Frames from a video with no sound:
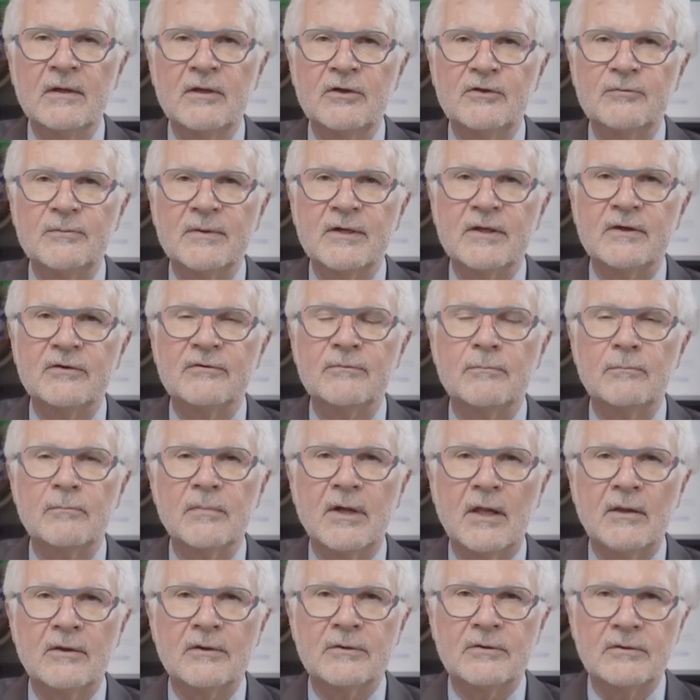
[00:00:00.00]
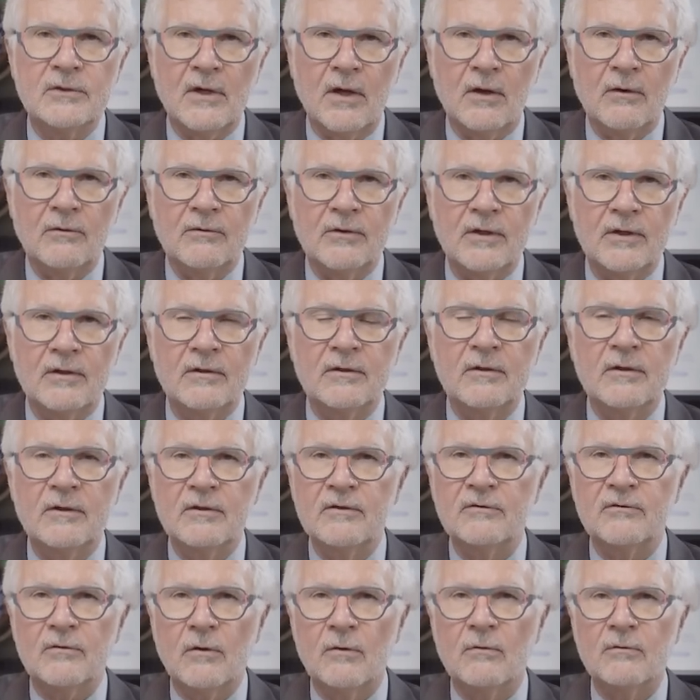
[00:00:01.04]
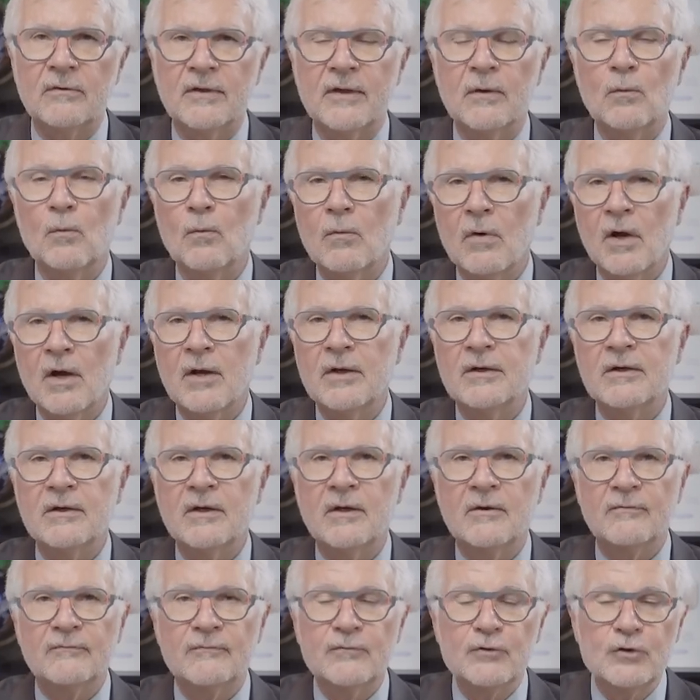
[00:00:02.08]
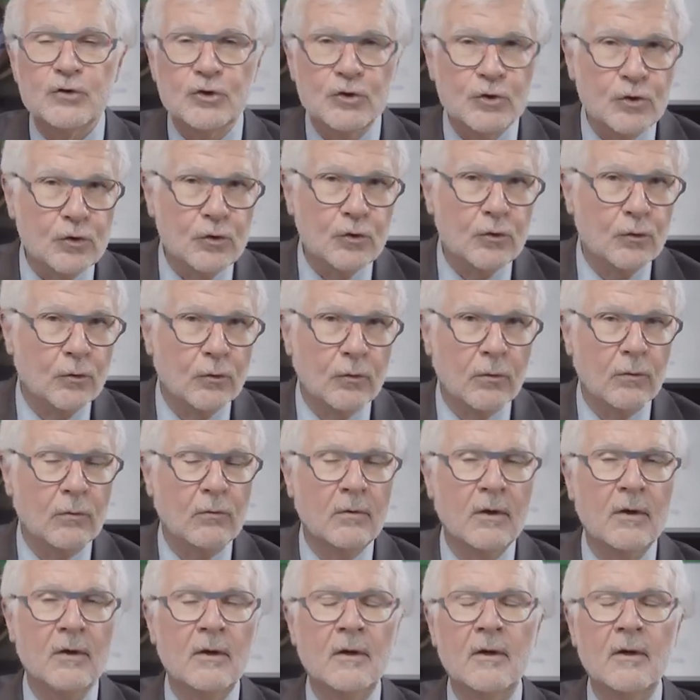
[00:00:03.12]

is because melatonin is only one of two